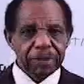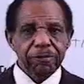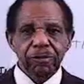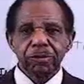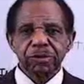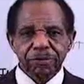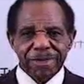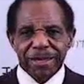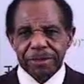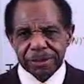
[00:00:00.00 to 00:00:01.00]
use of that
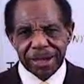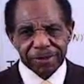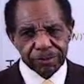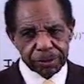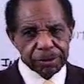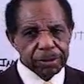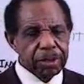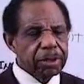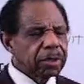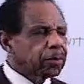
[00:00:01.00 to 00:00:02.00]
intoxicant
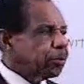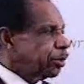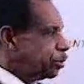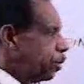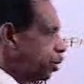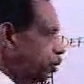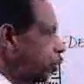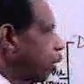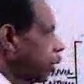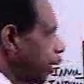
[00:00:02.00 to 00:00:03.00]
was going to do
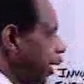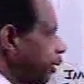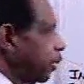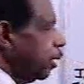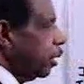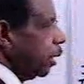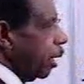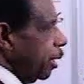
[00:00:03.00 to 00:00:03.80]
all that, and